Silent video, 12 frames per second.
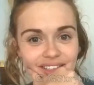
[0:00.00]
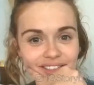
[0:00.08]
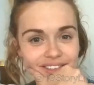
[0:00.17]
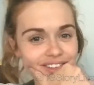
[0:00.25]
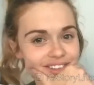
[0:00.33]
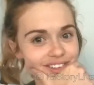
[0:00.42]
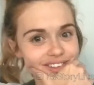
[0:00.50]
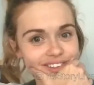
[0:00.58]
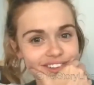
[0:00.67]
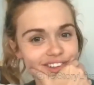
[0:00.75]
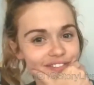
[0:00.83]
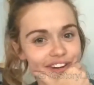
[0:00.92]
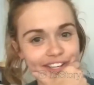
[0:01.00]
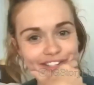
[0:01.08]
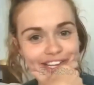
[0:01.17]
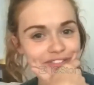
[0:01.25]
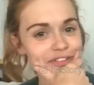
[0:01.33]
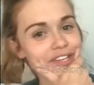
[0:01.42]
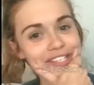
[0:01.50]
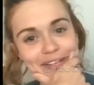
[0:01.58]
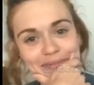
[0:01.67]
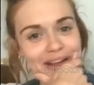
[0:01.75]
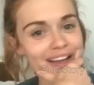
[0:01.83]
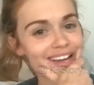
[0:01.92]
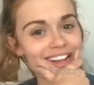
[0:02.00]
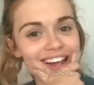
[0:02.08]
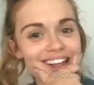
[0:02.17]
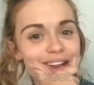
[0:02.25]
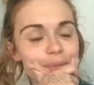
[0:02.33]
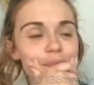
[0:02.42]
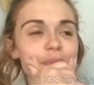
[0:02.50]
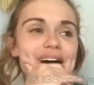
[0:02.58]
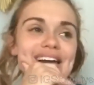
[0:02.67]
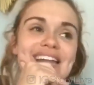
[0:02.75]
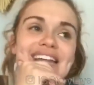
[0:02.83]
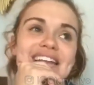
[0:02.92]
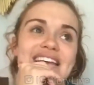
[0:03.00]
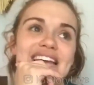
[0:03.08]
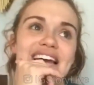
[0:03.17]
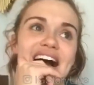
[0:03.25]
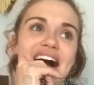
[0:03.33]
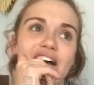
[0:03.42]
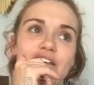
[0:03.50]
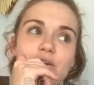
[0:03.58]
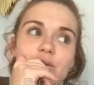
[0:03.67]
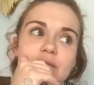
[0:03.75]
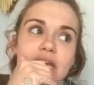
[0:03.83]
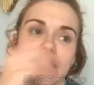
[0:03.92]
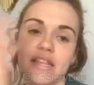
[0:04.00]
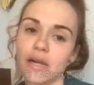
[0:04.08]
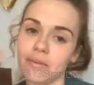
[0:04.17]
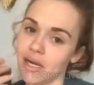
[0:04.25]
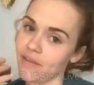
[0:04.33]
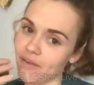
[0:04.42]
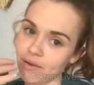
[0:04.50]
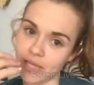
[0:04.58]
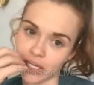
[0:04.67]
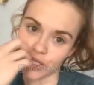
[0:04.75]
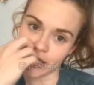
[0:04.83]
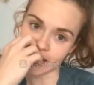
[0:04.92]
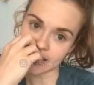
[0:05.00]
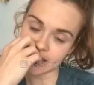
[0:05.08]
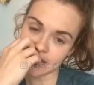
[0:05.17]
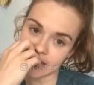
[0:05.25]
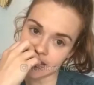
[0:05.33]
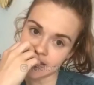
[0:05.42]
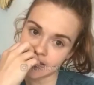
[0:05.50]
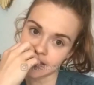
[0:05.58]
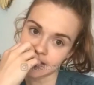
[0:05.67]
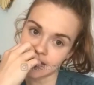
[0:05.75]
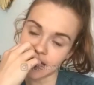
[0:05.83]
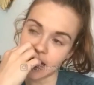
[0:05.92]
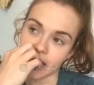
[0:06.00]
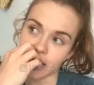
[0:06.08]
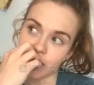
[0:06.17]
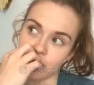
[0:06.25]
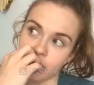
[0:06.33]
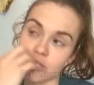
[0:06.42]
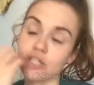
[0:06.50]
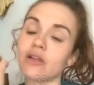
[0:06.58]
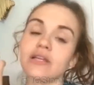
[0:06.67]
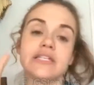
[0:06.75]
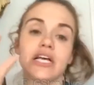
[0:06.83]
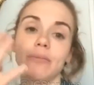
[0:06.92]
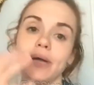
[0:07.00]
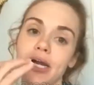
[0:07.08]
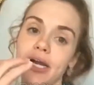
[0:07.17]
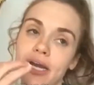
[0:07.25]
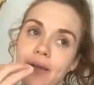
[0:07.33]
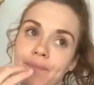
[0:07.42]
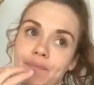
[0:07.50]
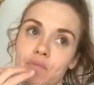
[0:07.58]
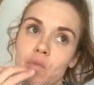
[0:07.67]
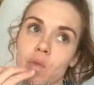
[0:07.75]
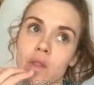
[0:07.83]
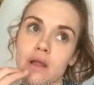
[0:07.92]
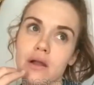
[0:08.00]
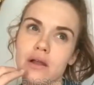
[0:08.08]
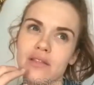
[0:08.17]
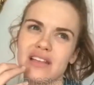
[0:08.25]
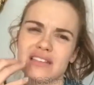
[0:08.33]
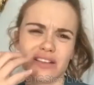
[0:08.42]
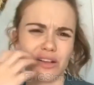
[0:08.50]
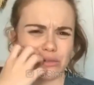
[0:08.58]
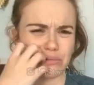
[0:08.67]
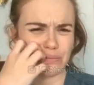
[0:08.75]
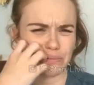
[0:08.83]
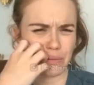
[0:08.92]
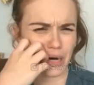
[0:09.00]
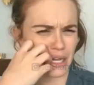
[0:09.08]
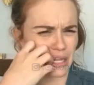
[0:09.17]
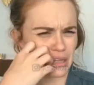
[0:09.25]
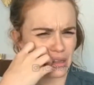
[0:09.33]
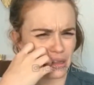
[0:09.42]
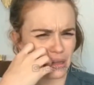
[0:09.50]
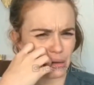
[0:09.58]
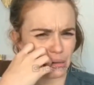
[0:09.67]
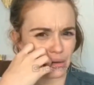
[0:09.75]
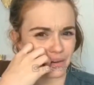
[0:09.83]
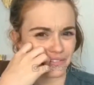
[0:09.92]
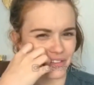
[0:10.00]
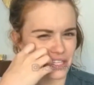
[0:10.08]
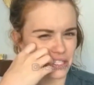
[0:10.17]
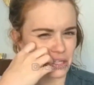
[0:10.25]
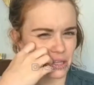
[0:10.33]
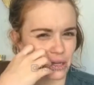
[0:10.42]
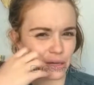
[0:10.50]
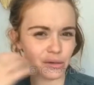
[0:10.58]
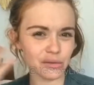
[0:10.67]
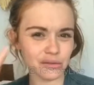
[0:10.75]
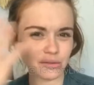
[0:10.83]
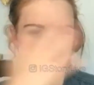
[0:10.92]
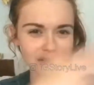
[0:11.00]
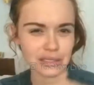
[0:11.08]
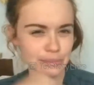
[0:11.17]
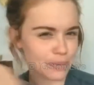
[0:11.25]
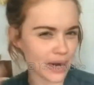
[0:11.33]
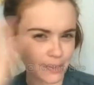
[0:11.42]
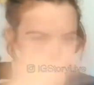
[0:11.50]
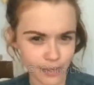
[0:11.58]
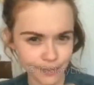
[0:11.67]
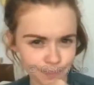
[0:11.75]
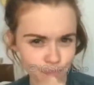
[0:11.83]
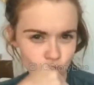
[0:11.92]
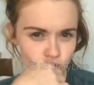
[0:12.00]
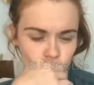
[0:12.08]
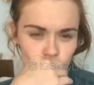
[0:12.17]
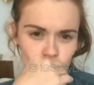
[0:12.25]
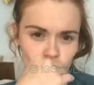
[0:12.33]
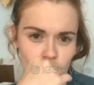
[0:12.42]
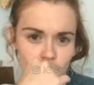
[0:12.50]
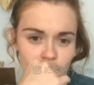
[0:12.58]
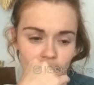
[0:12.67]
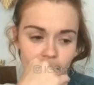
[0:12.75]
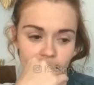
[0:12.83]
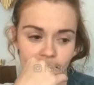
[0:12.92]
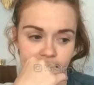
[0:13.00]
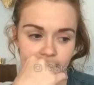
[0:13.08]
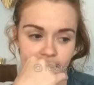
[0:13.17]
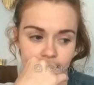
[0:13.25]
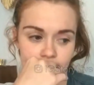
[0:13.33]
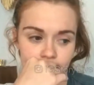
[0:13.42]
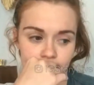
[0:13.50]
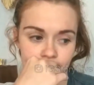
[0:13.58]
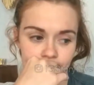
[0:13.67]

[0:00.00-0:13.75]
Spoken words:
Oh, very stressful because I'm not good at it. But I'll use like the Armani foundations. I use a Charlotte Tilbury, I think it's called Body Glow or Face Glow primer. I